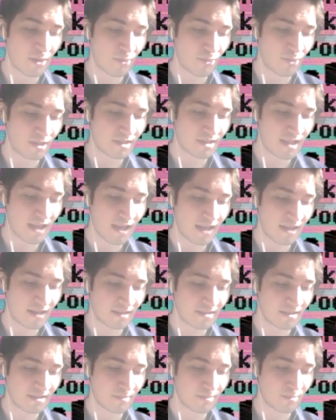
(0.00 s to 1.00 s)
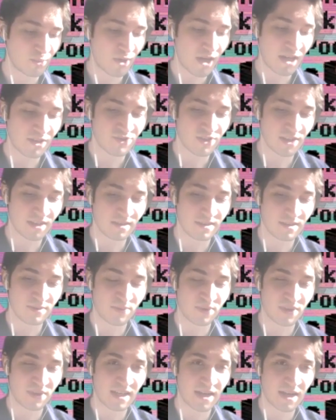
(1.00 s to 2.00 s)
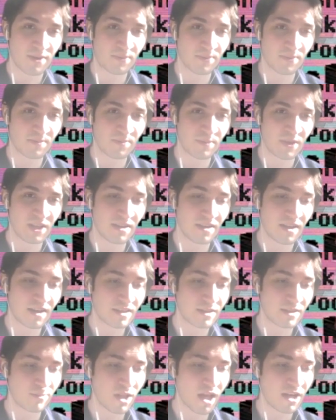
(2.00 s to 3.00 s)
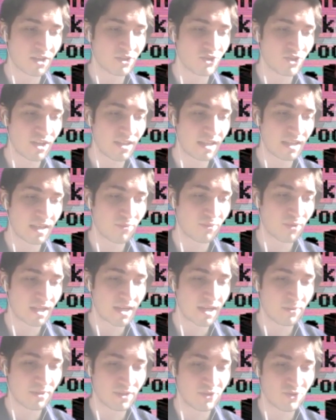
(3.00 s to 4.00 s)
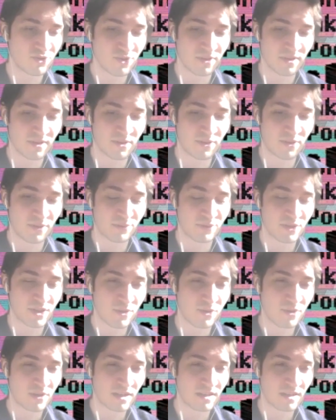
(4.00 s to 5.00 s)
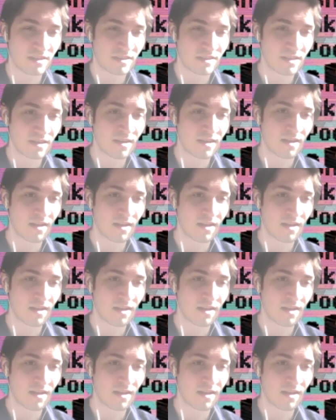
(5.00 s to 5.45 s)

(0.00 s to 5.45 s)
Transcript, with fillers: with that project without being on the blockchain and without issuing their own tokens